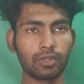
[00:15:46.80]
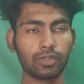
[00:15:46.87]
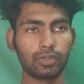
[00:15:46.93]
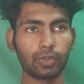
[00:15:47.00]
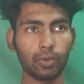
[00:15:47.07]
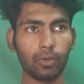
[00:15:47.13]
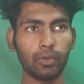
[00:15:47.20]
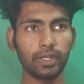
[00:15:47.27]

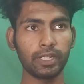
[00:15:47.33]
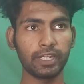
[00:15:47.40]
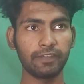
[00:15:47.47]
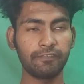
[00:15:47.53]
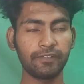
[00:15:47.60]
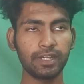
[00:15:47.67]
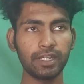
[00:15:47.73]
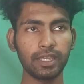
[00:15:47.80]
So in
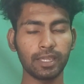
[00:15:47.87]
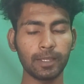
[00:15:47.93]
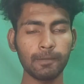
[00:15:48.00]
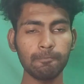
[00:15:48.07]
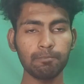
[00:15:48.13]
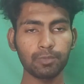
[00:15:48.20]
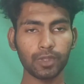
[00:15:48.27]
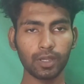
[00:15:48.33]

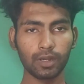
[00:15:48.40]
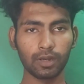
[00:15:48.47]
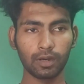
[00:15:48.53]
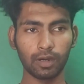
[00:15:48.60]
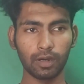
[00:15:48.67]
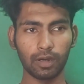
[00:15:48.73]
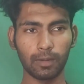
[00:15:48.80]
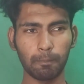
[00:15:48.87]
defending,
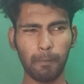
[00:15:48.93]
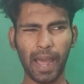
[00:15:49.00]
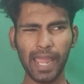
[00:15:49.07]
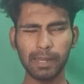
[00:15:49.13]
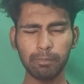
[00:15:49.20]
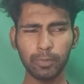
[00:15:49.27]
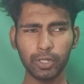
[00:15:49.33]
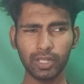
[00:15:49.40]

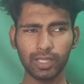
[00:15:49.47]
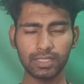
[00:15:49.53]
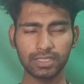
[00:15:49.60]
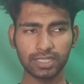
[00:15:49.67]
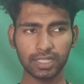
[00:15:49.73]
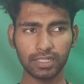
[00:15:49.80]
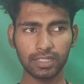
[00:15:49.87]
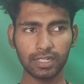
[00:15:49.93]
Bayern Munich
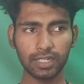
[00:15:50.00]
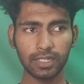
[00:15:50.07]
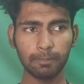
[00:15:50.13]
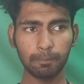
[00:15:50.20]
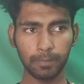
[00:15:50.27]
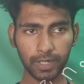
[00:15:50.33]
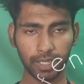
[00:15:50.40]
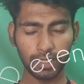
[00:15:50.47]

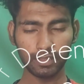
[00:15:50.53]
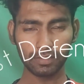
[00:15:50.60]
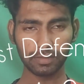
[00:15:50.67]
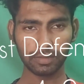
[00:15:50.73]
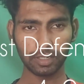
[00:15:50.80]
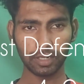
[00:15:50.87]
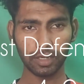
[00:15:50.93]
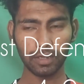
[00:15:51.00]
generally
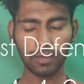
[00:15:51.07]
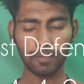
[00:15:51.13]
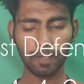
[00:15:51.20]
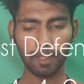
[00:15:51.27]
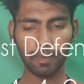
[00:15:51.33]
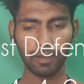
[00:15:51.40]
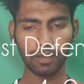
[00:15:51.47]
plays in a